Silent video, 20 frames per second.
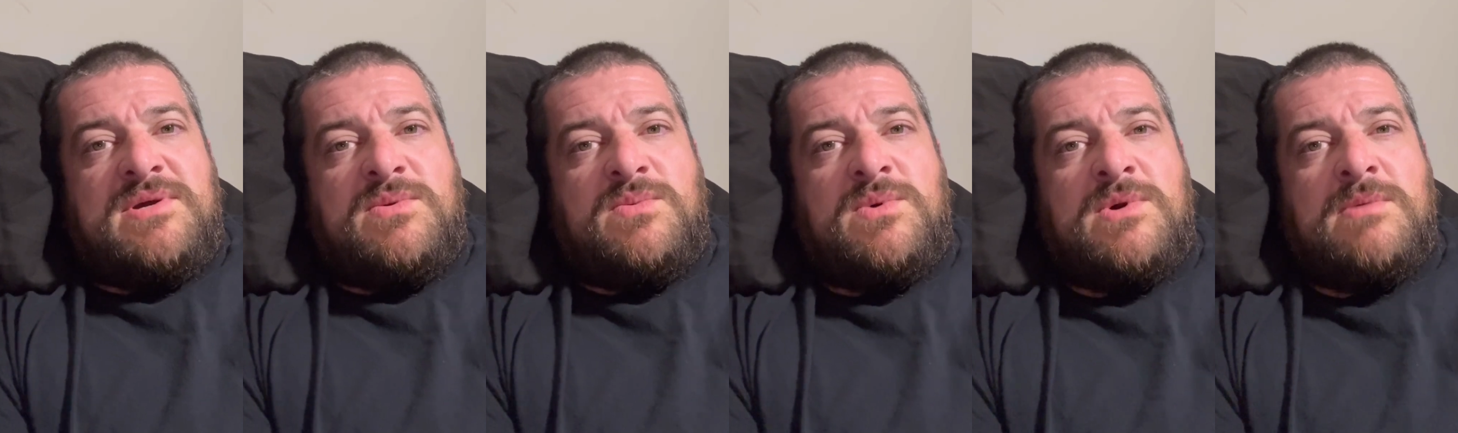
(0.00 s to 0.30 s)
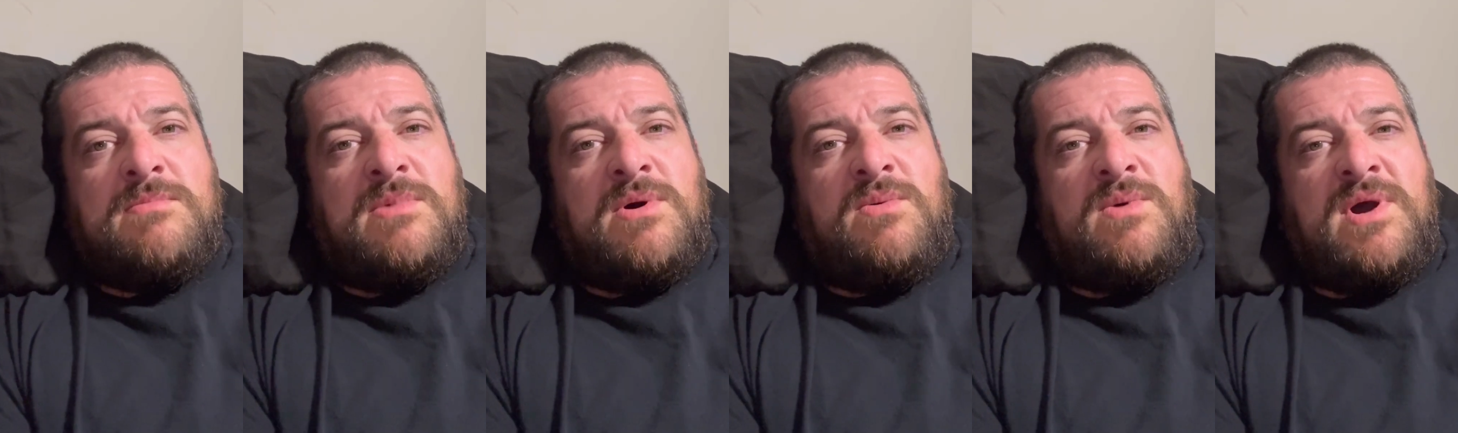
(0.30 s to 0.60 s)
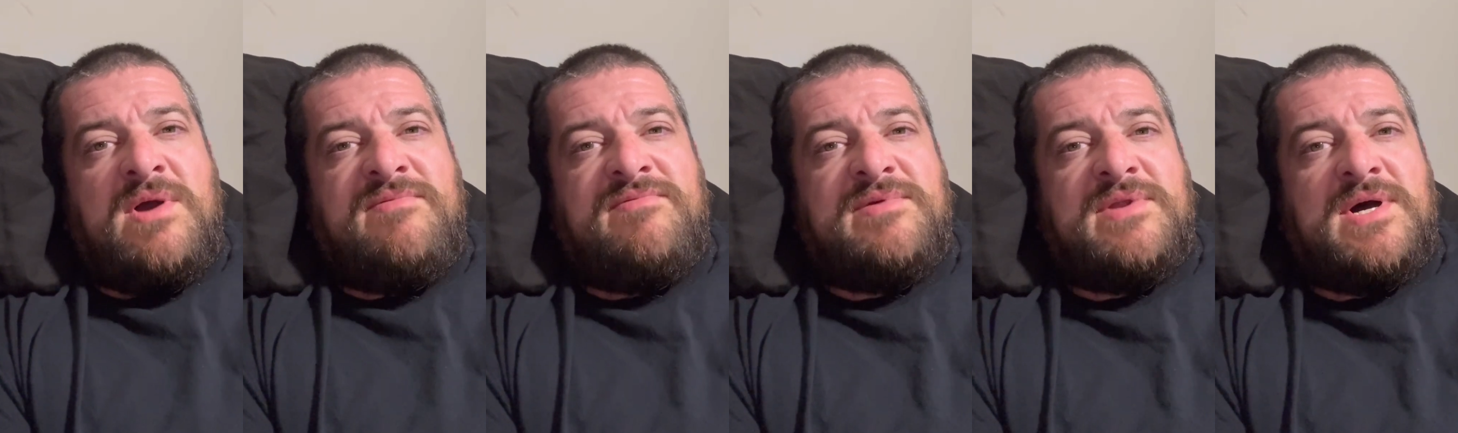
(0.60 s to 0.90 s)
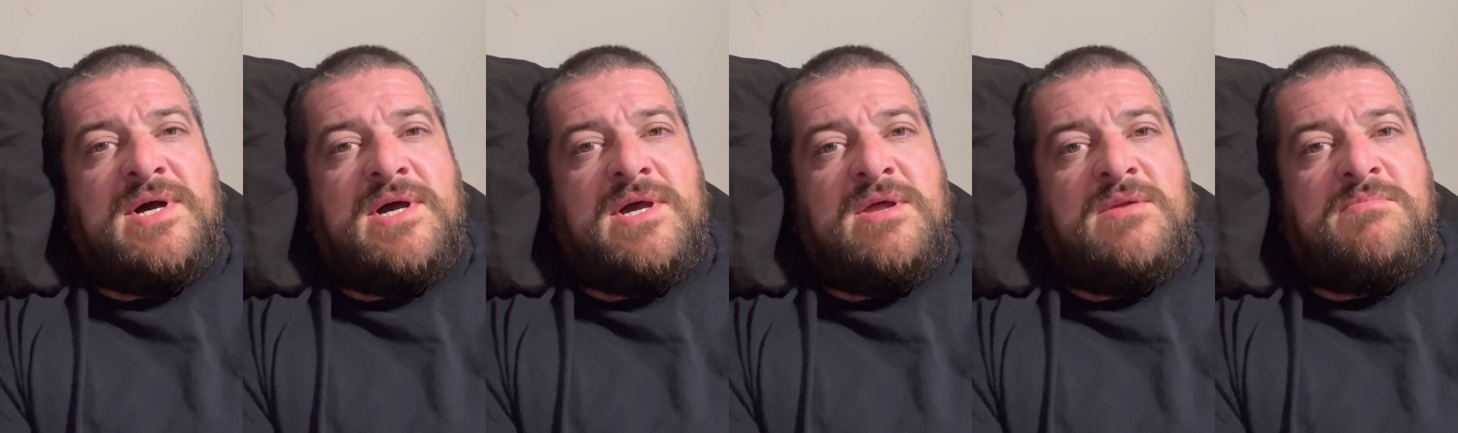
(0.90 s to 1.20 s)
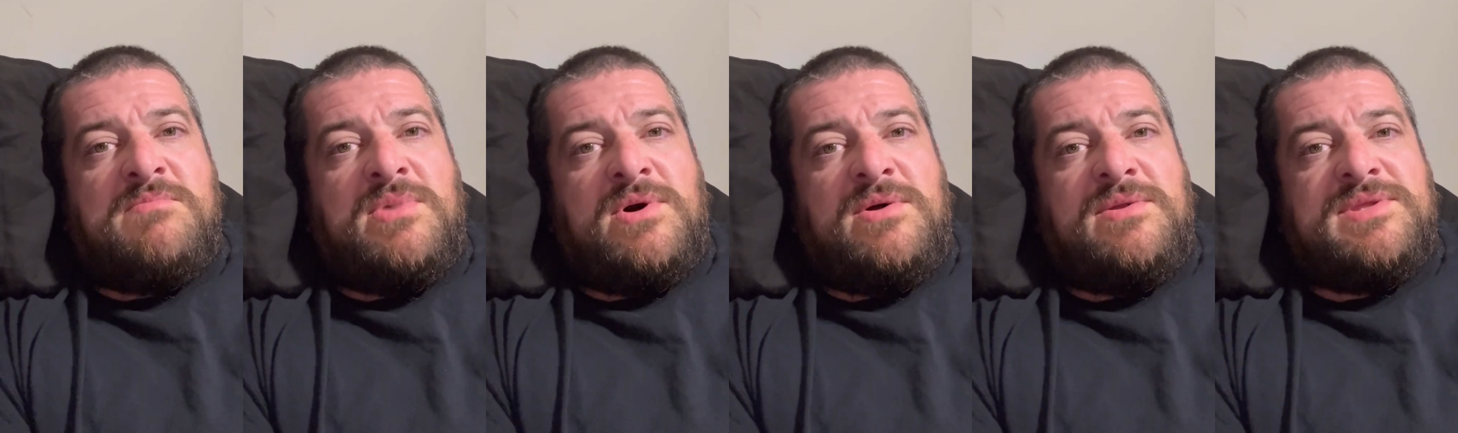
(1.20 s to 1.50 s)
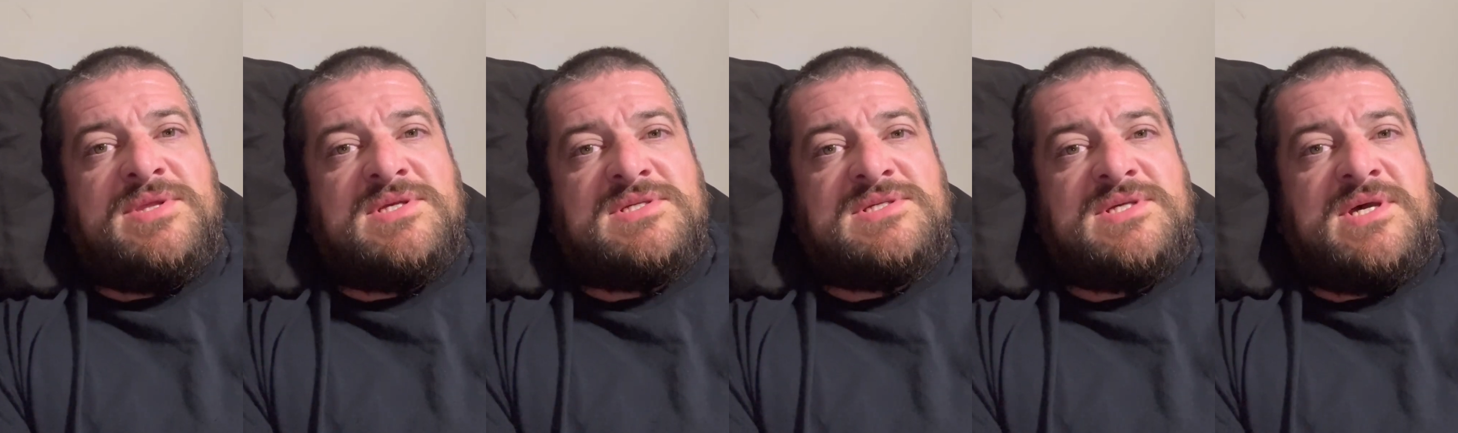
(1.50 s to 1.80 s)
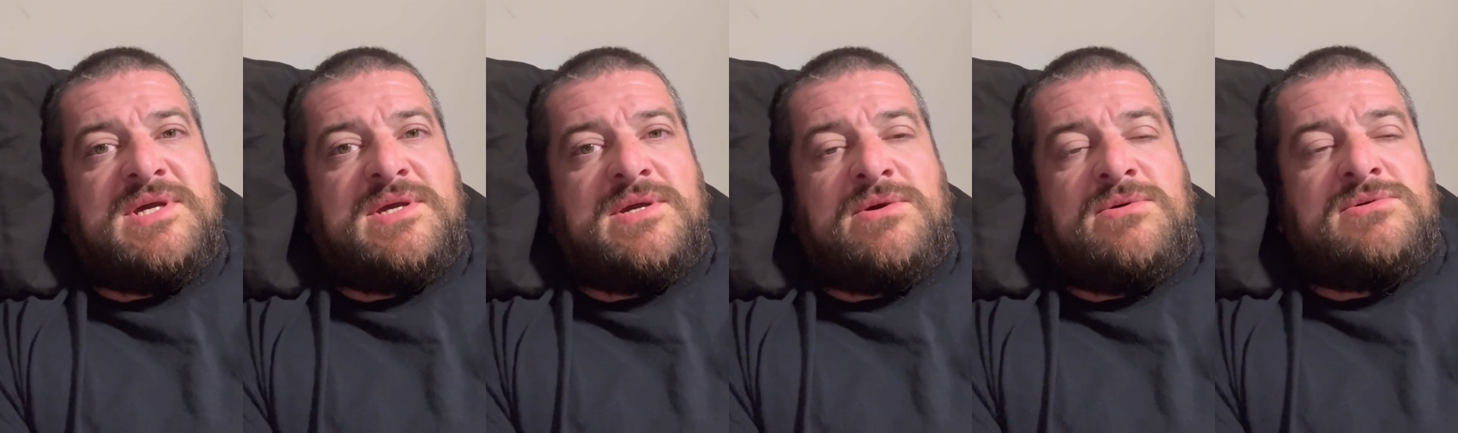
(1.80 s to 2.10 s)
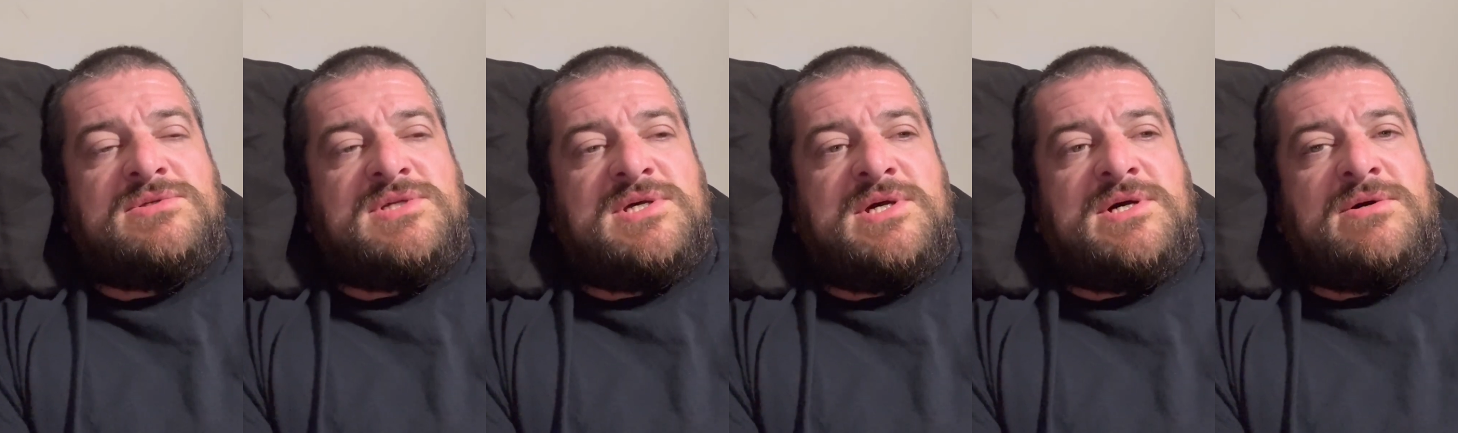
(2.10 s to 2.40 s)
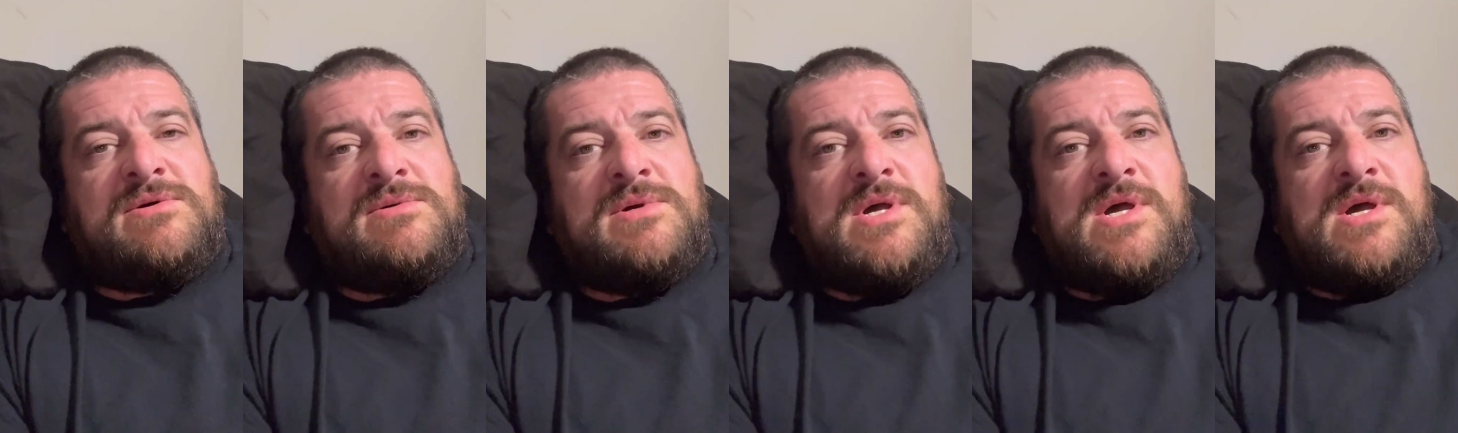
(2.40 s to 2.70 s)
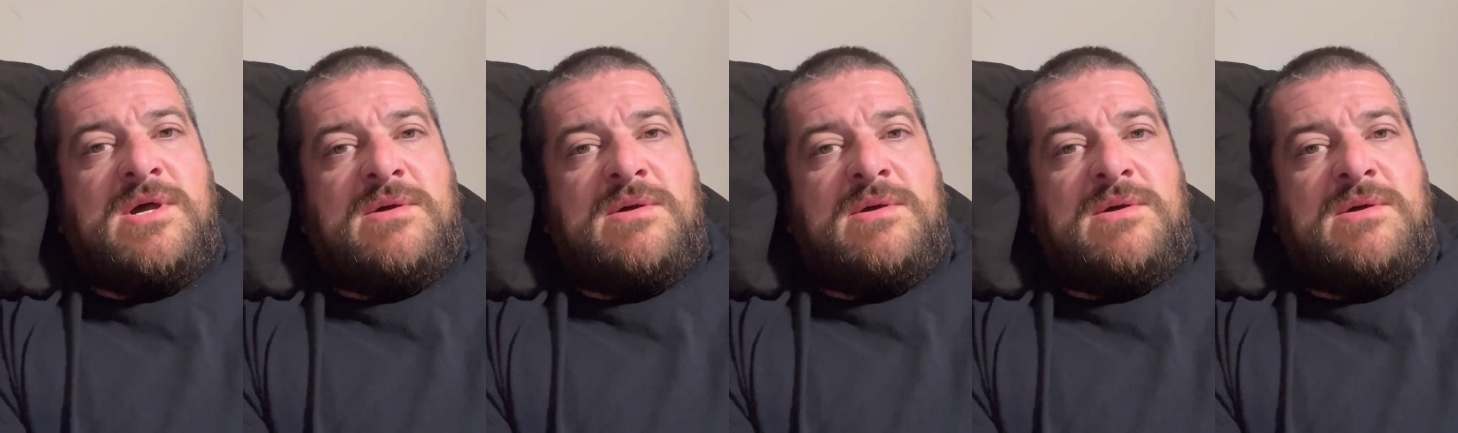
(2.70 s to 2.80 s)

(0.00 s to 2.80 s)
where my wife and I had bought this like hotel,